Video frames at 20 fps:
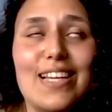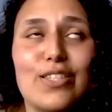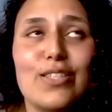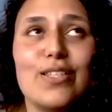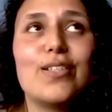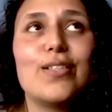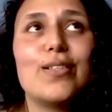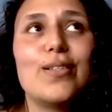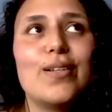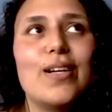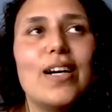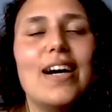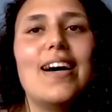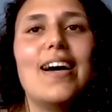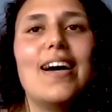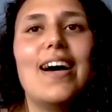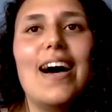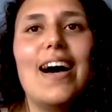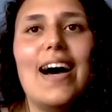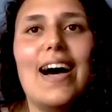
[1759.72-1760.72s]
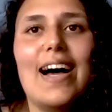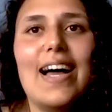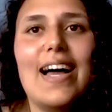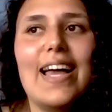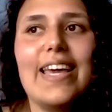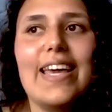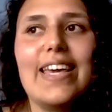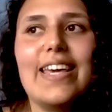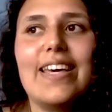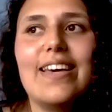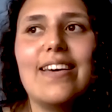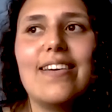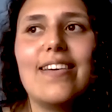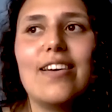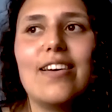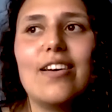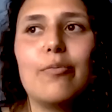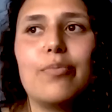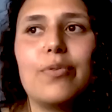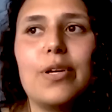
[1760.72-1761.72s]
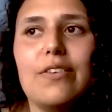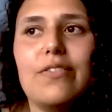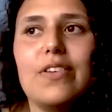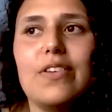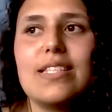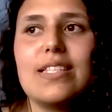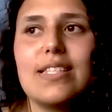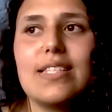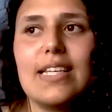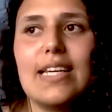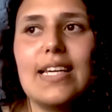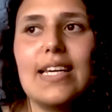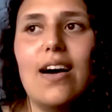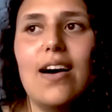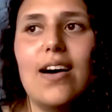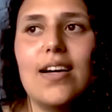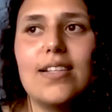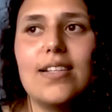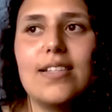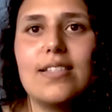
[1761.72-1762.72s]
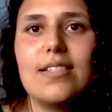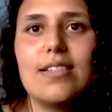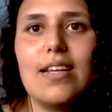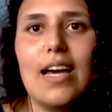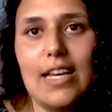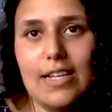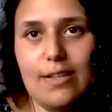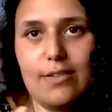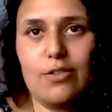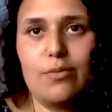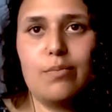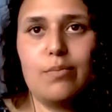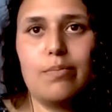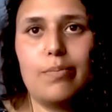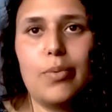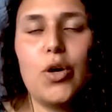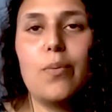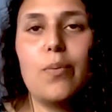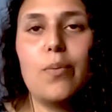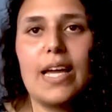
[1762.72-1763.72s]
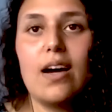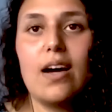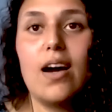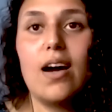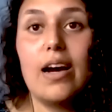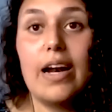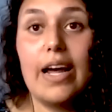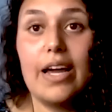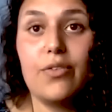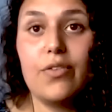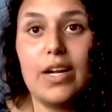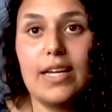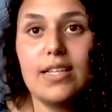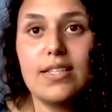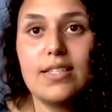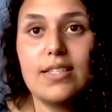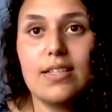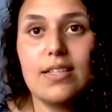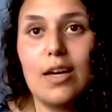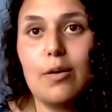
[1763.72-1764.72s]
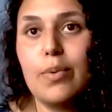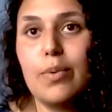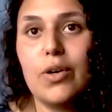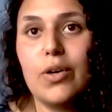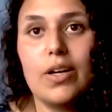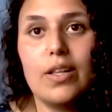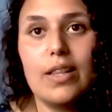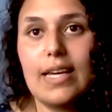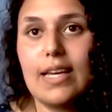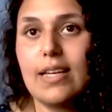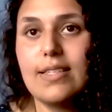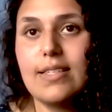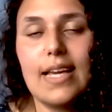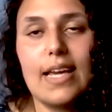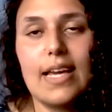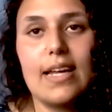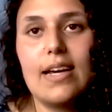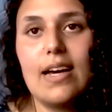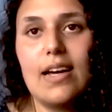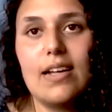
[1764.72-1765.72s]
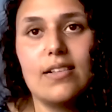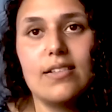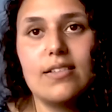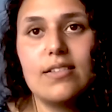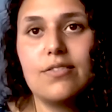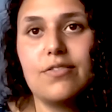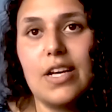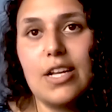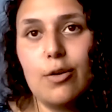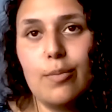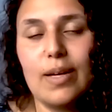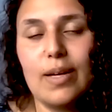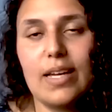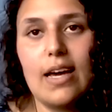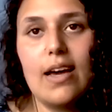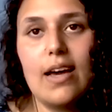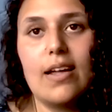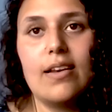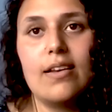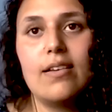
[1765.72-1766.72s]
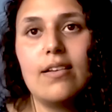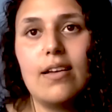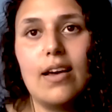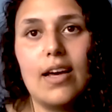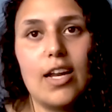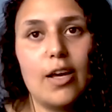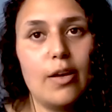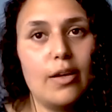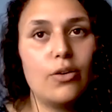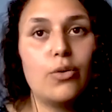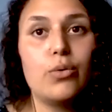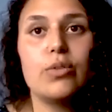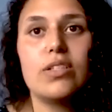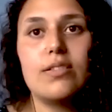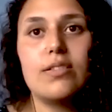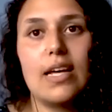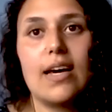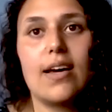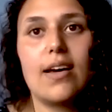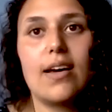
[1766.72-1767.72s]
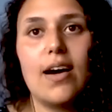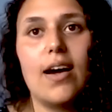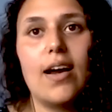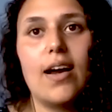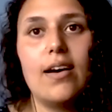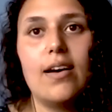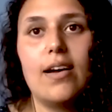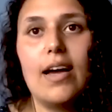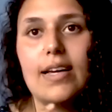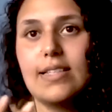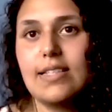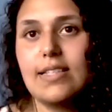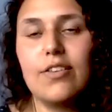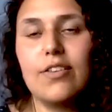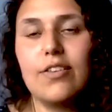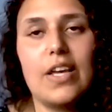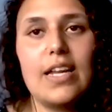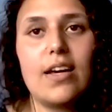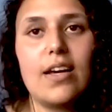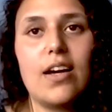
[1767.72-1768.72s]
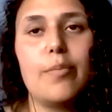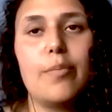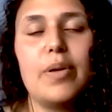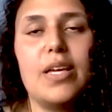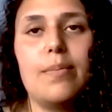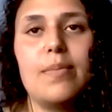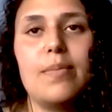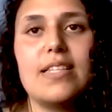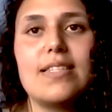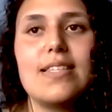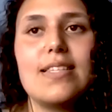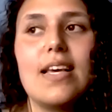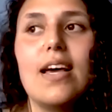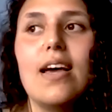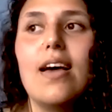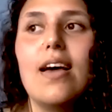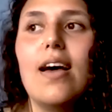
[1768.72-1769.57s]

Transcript: So I previously I'd bought my car outright. I bought like a secondhand Renault Megane and I owned that car. I didn't have any car payments.